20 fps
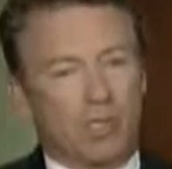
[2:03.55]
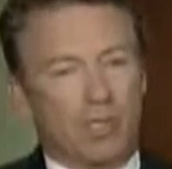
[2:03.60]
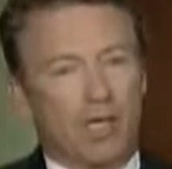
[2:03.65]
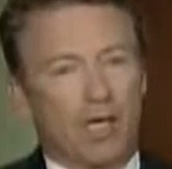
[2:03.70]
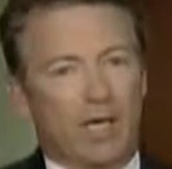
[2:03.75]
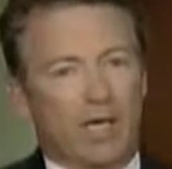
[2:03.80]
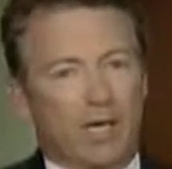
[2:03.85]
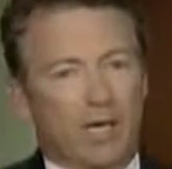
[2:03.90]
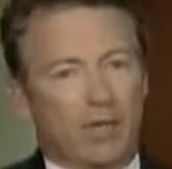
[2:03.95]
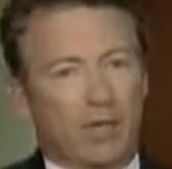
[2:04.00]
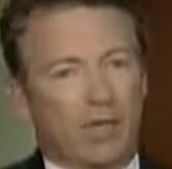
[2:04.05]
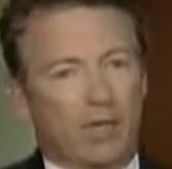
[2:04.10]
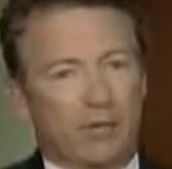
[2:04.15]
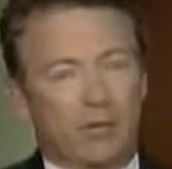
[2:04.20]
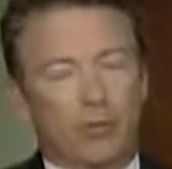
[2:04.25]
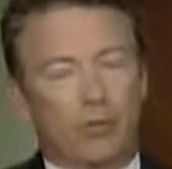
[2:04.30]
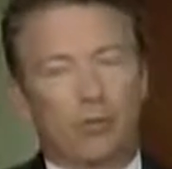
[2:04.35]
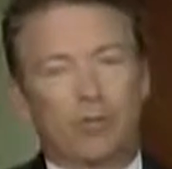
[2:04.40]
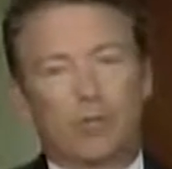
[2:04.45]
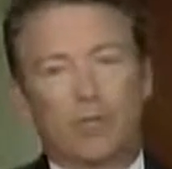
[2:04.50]
I had about a
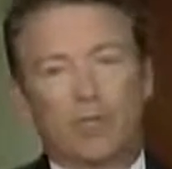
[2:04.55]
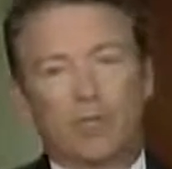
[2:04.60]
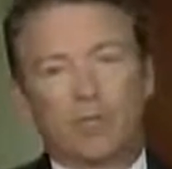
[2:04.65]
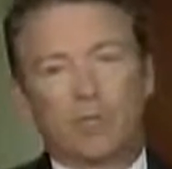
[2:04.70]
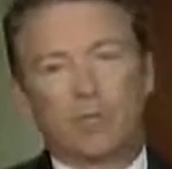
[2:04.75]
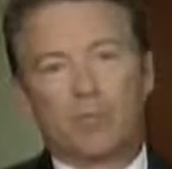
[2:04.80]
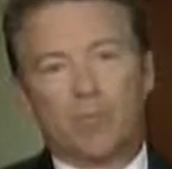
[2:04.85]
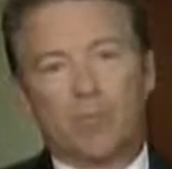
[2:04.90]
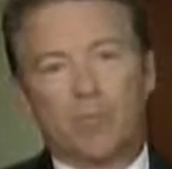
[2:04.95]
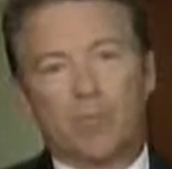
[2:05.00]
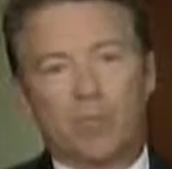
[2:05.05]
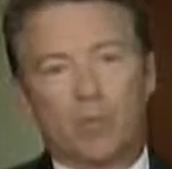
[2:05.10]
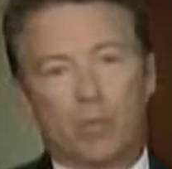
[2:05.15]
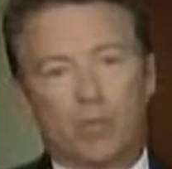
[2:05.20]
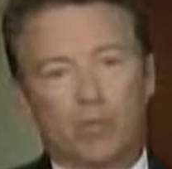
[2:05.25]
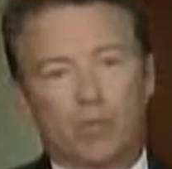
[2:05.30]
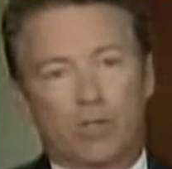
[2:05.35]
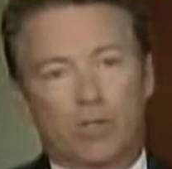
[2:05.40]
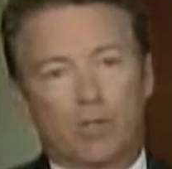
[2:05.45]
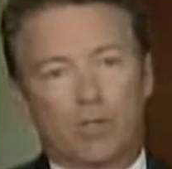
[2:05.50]
30-minute meeting
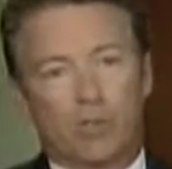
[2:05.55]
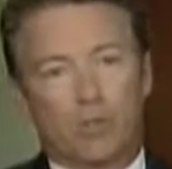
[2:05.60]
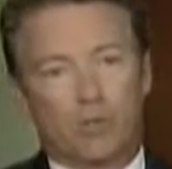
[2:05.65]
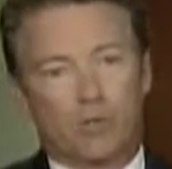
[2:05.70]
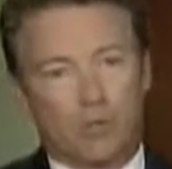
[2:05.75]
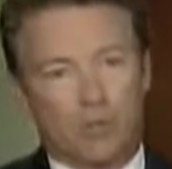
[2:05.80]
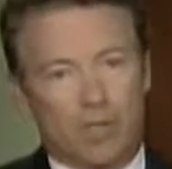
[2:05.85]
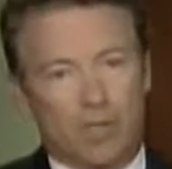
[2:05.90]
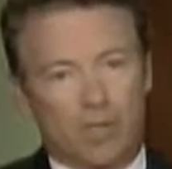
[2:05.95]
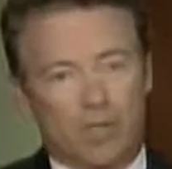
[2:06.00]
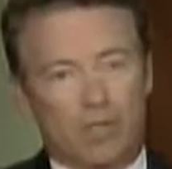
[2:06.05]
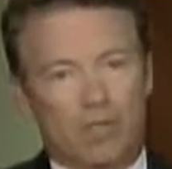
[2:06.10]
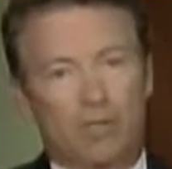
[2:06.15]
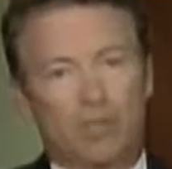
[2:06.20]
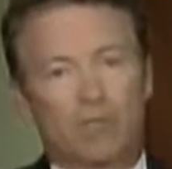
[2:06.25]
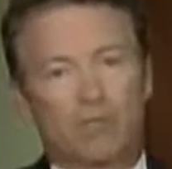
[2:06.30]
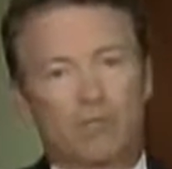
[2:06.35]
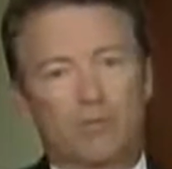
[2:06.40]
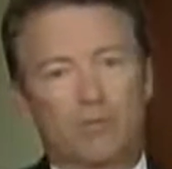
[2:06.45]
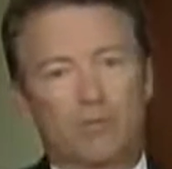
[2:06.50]
with him. He was nice
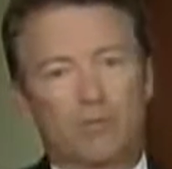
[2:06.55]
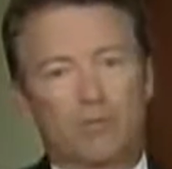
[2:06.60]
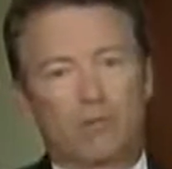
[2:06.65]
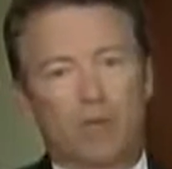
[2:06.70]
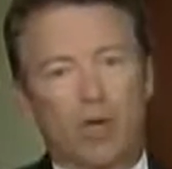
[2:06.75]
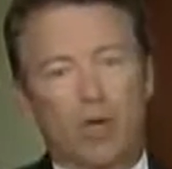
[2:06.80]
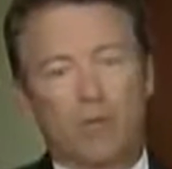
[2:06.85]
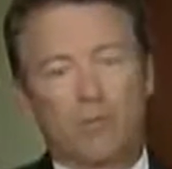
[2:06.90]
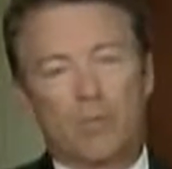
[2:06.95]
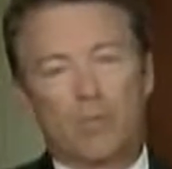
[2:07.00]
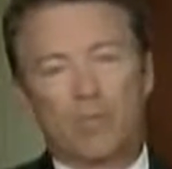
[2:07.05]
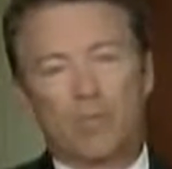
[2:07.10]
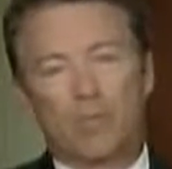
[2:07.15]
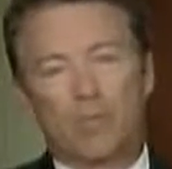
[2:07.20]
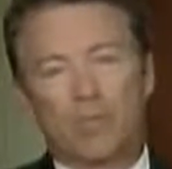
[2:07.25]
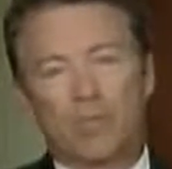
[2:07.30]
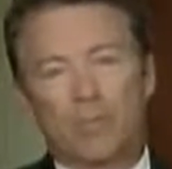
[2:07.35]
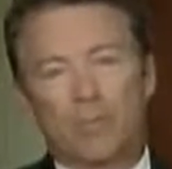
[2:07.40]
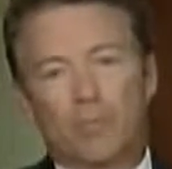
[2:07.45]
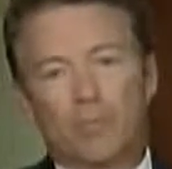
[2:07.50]
enough to meet with
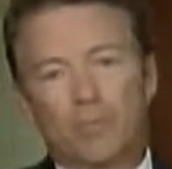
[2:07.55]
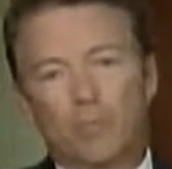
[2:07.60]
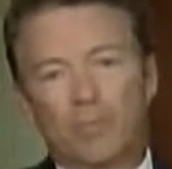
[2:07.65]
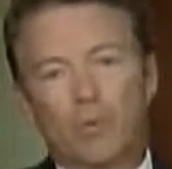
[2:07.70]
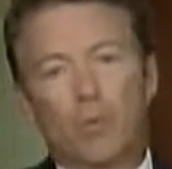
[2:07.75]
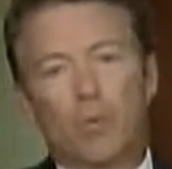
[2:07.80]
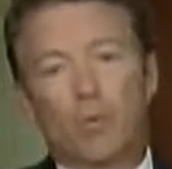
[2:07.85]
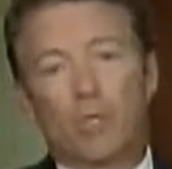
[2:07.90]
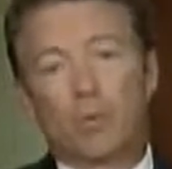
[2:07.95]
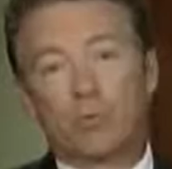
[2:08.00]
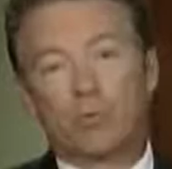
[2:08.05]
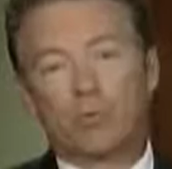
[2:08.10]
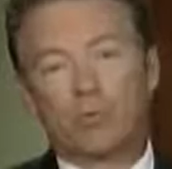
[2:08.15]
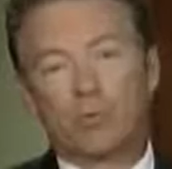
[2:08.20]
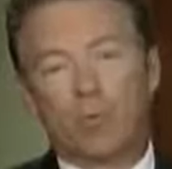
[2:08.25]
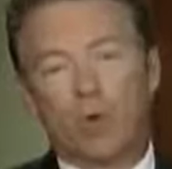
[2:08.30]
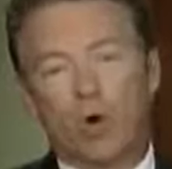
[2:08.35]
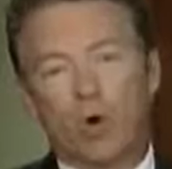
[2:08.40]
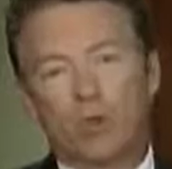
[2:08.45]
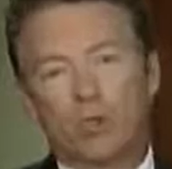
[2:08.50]
me when he was in
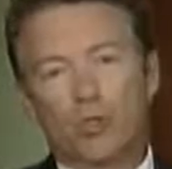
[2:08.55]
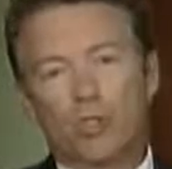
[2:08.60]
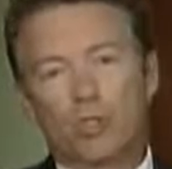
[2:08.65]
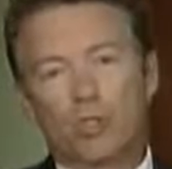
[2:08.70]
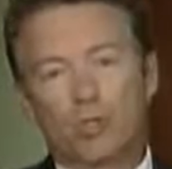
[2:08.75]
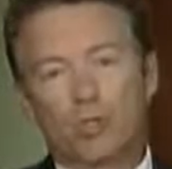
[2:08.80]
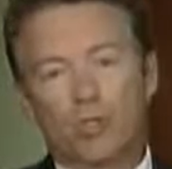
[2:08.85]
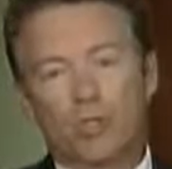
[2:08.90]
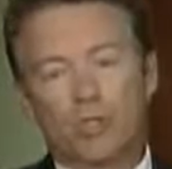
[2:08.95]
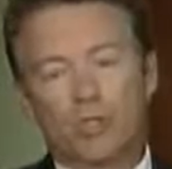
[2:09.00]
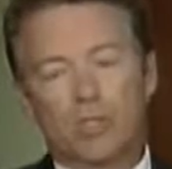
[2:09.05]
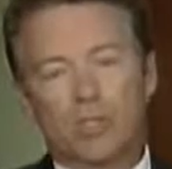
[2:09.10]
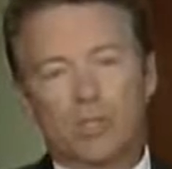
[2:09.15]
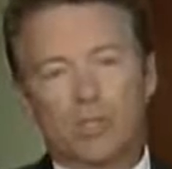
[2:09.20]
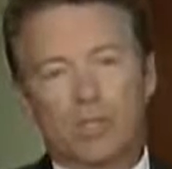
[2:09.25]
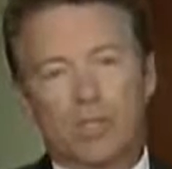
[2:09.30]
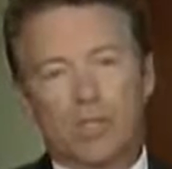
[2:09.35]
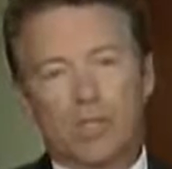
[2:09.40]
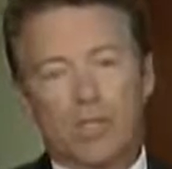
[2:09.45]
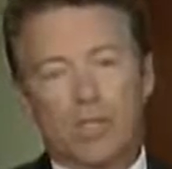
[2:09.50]
Washington
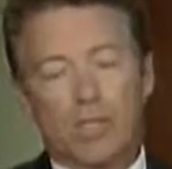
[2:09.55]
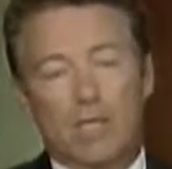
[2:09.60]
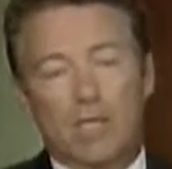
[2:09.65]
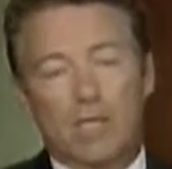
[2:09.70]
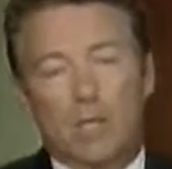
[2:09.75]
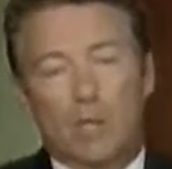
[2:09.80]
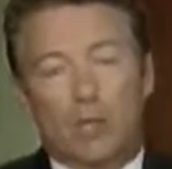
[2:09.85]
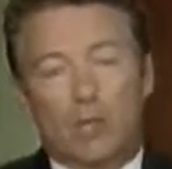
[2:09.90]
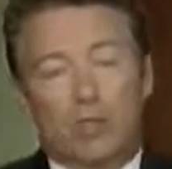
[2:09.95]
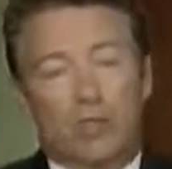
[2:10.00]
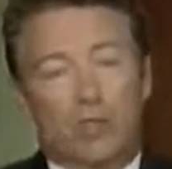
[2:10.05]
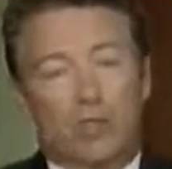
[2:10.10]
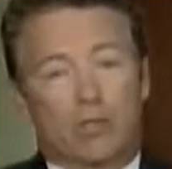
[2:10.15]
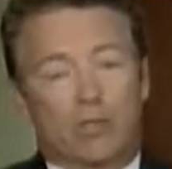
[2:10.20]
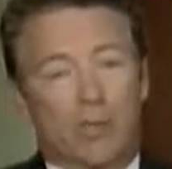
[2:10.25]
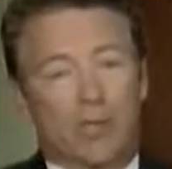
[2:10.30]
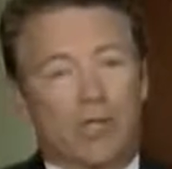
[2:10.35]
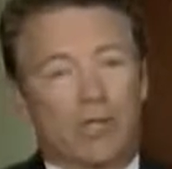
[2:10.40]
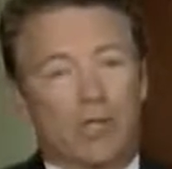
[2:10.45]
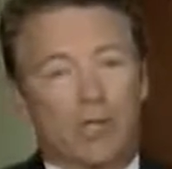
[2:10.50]
recently, and we talked
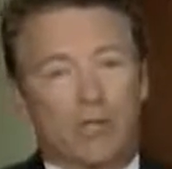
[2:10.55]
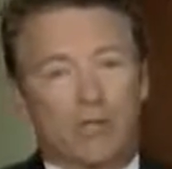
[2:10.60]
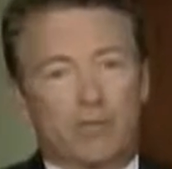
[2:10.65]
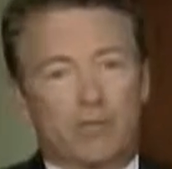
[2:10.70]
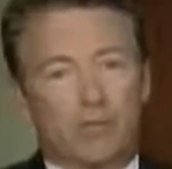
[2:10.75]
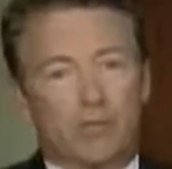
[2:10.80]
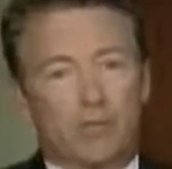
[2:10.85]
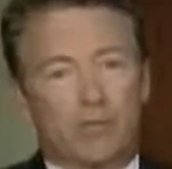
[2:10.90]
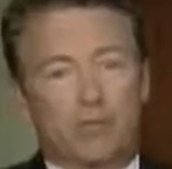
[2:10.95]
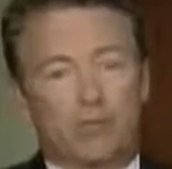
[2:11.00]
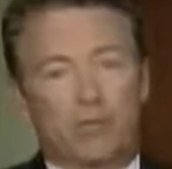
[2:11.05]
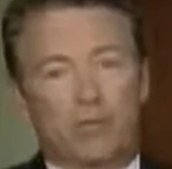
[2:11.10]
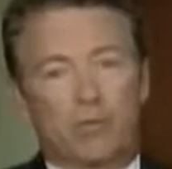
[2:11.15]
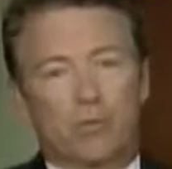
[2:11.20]
about a lot of issues.